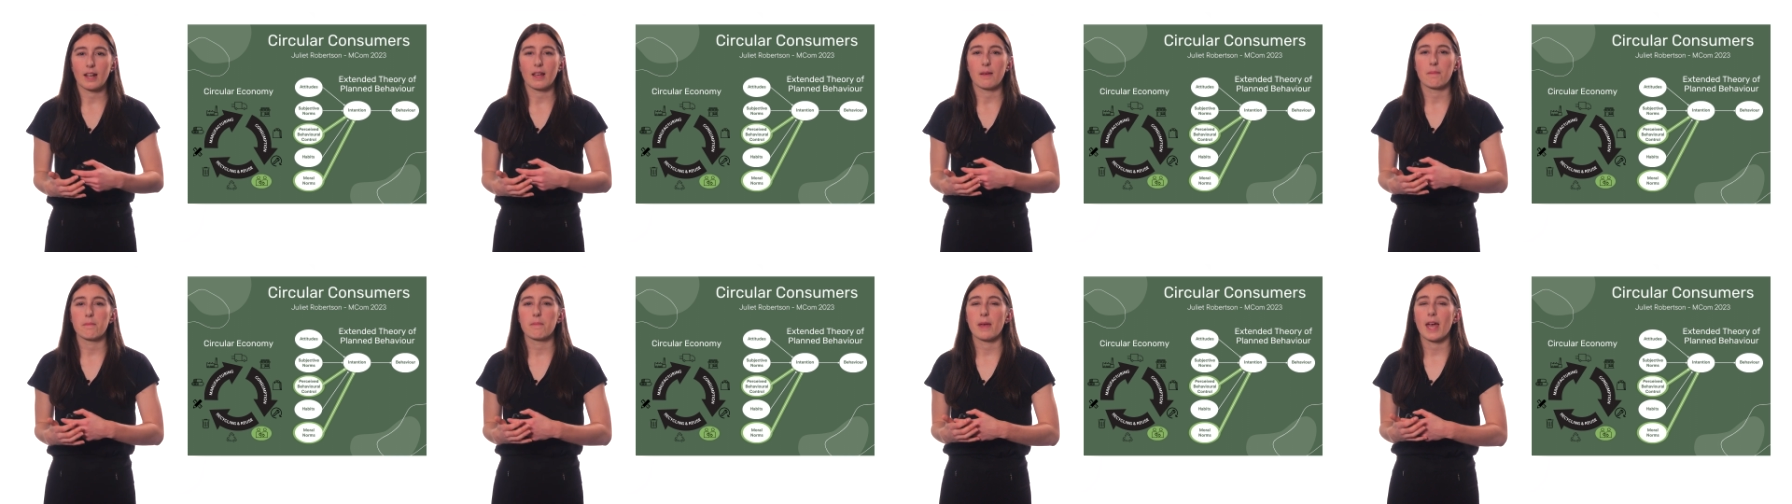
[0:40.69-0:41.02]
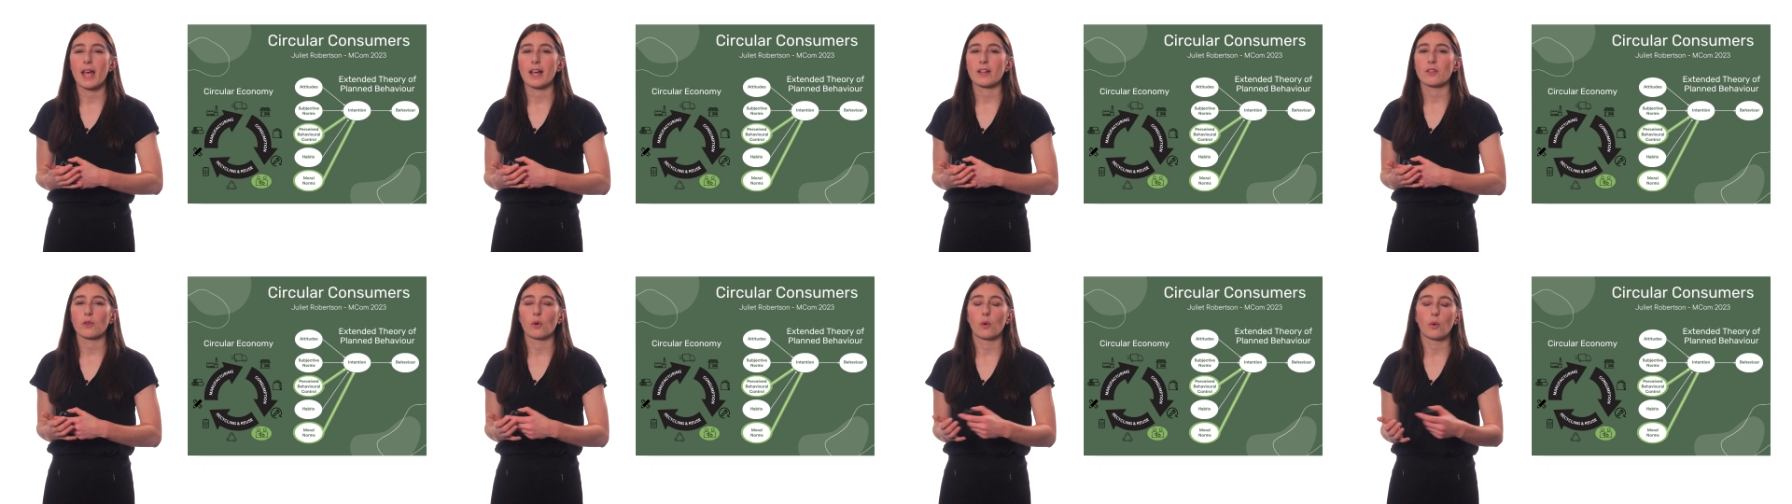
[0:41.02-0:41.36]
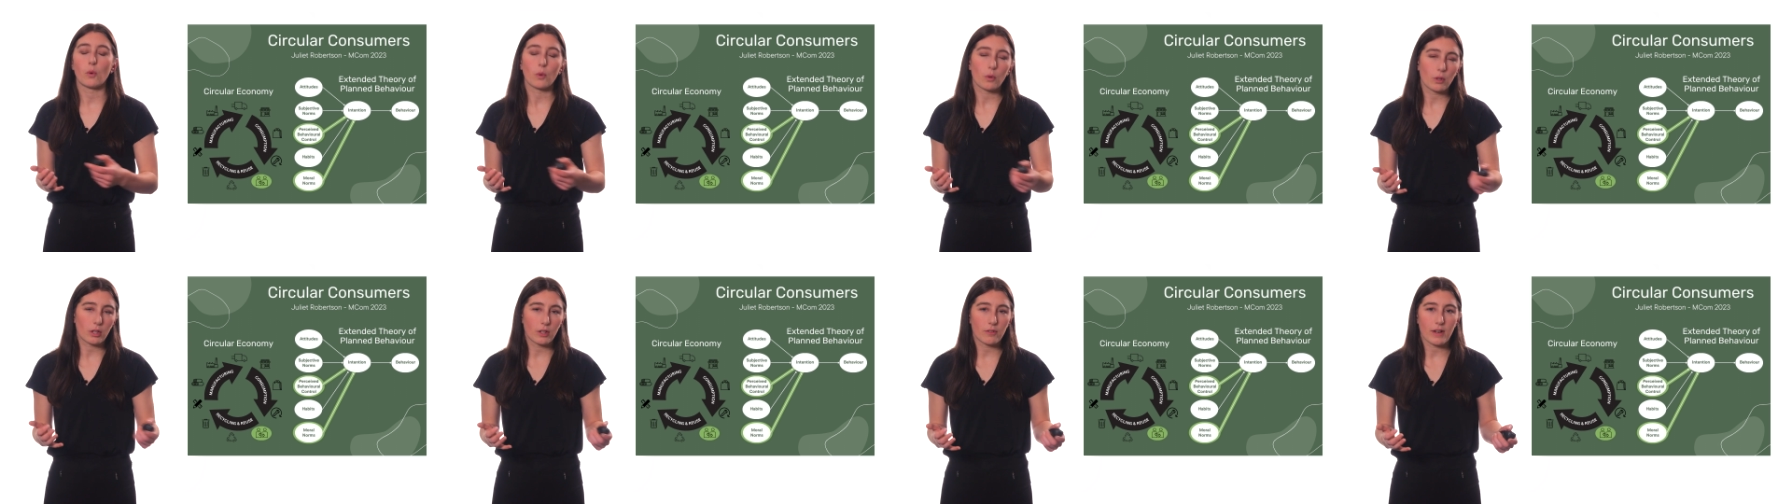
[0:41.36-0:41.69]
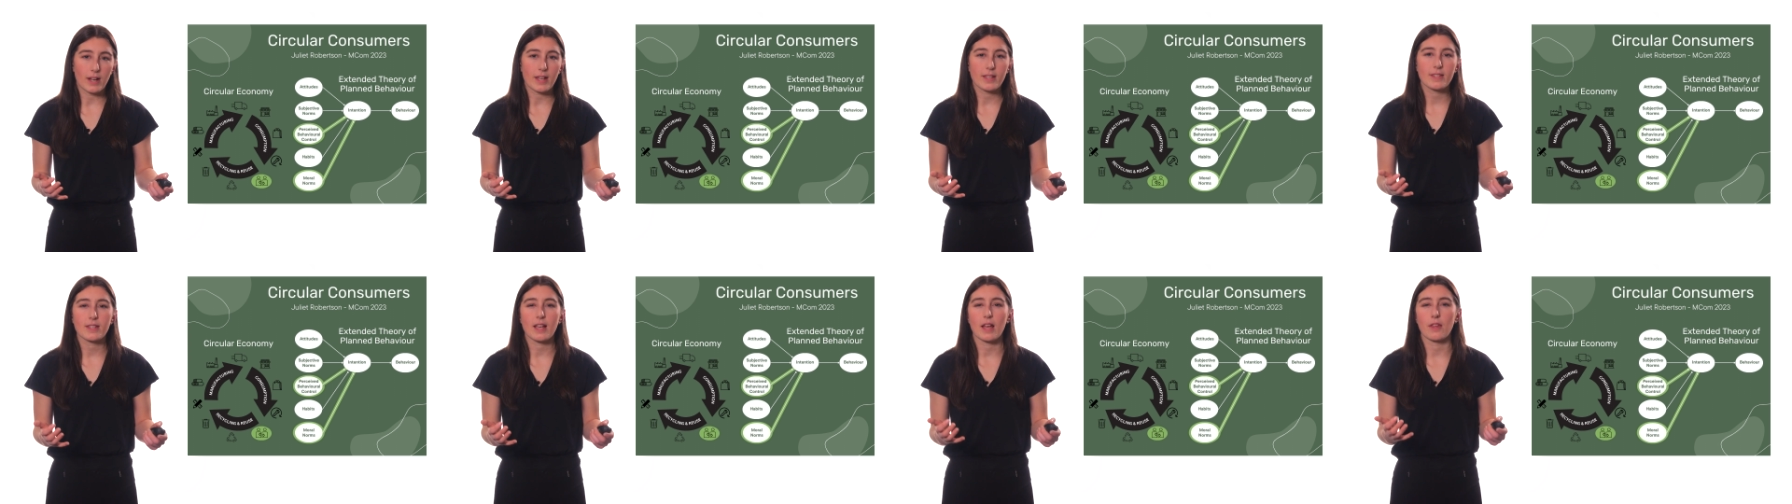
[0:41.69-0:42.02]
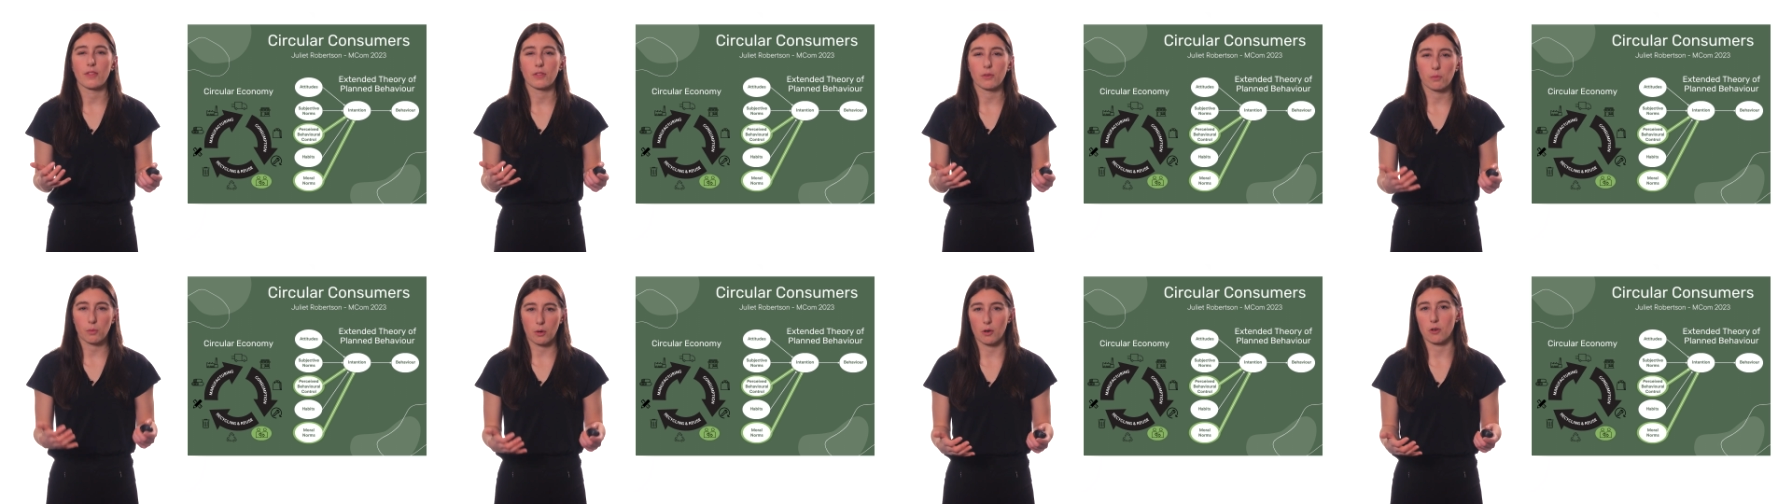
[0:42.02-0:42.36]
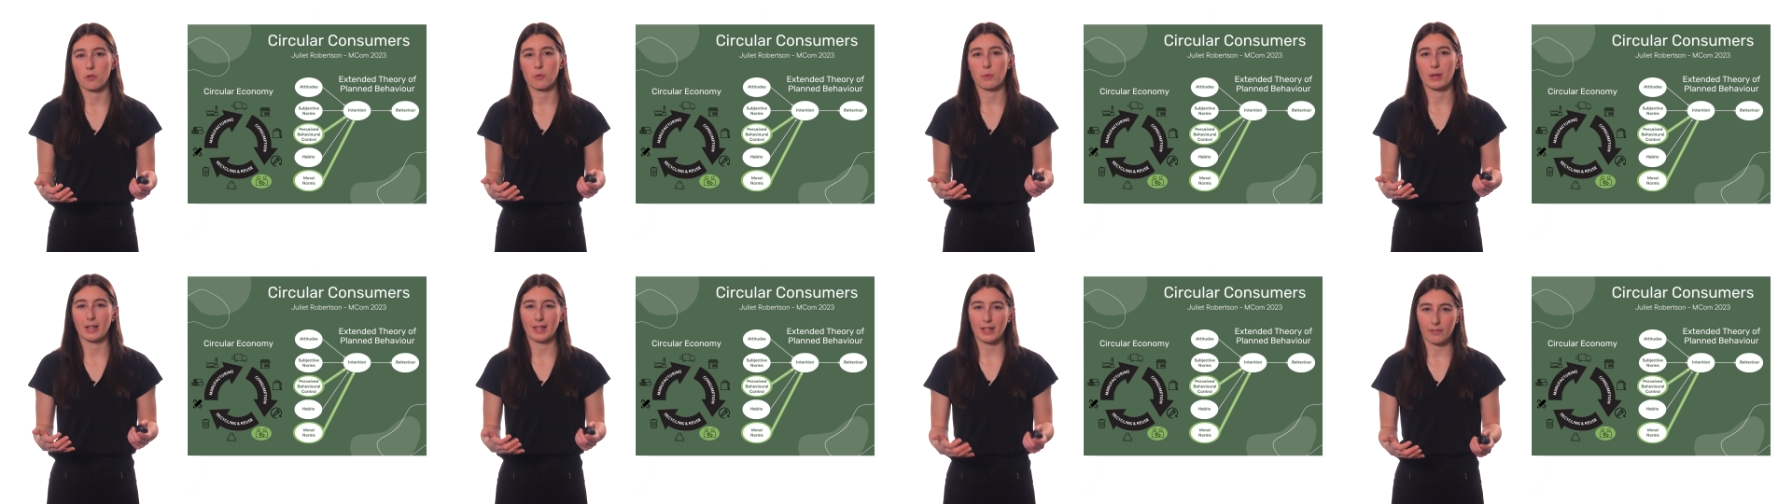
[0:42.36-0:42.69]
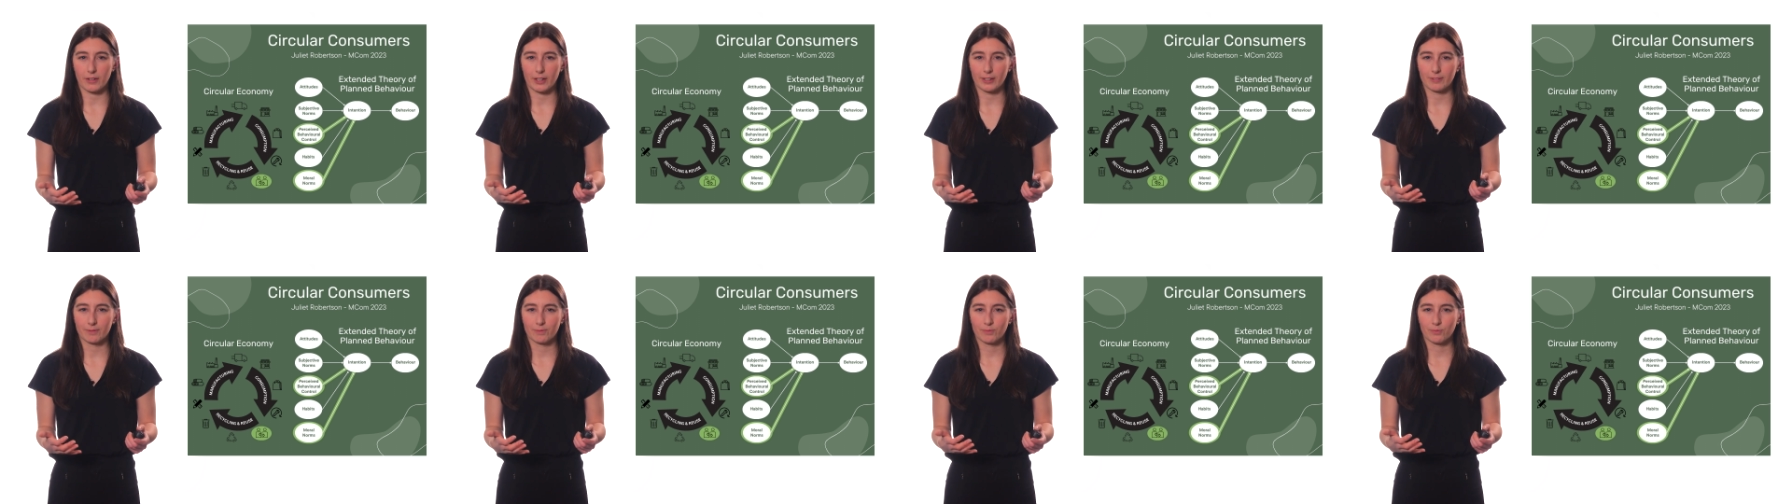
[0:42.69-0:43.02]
impact all of us and the world we live in.